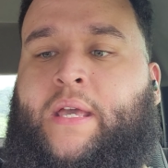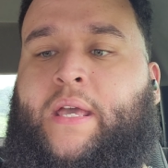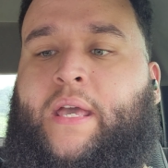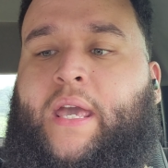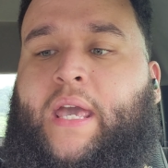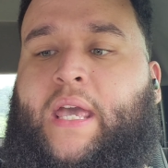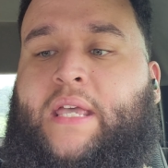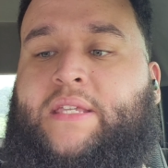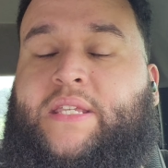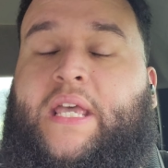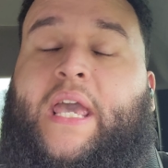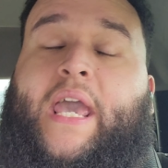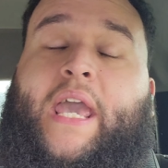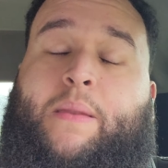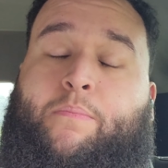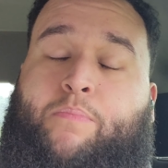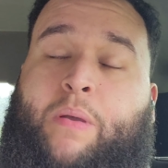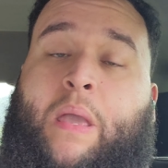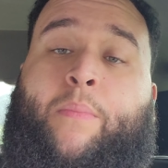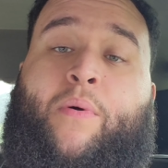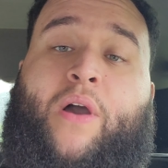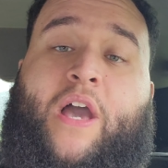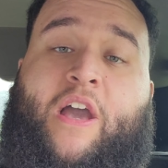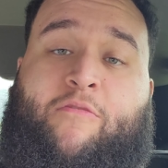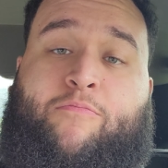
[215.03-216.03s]
is that, and
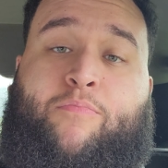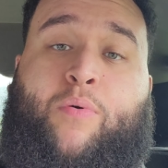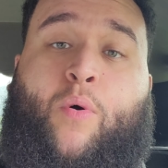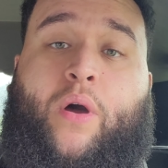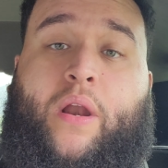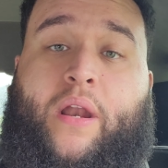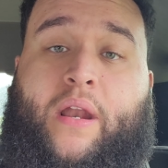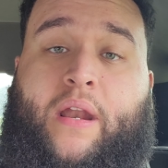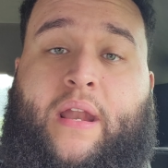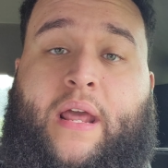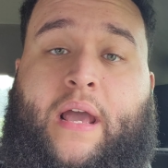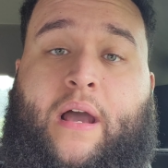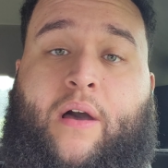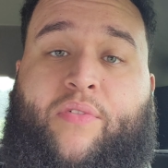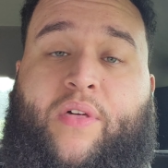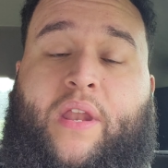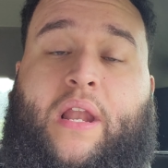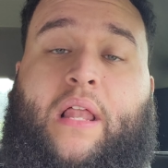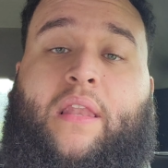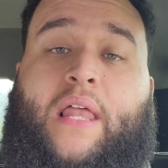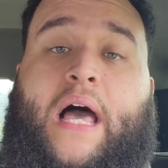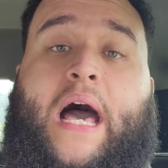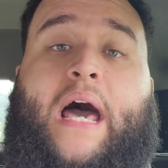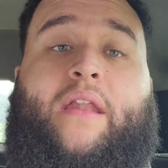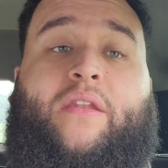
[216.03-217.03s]
people have pointed it out, that a
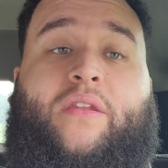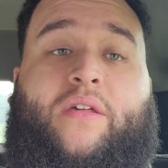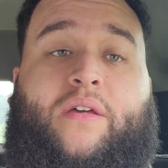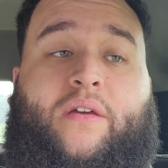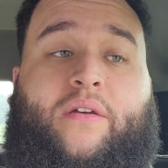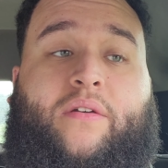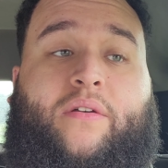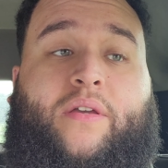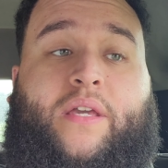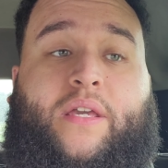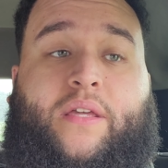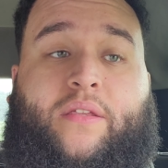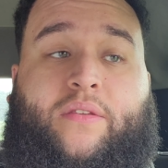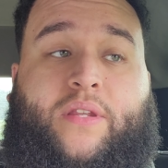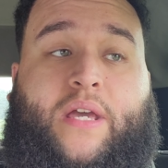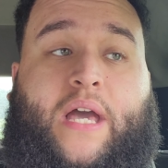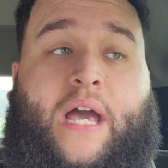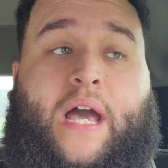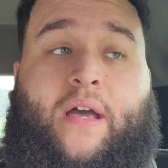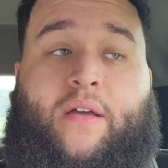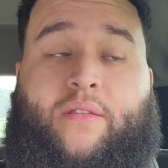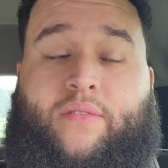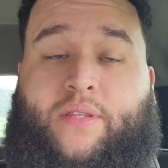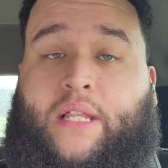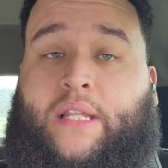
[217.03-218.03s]
lot of
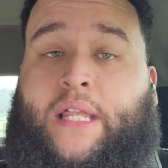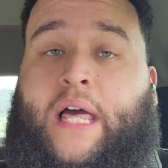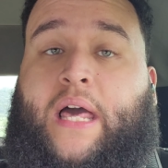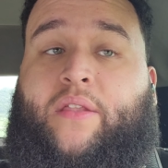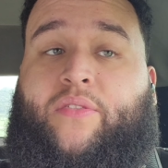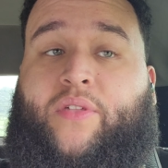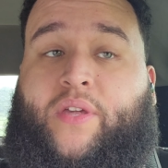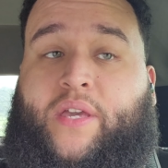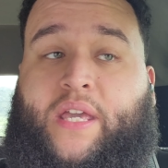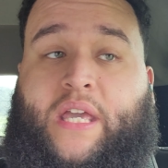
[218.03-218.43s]
the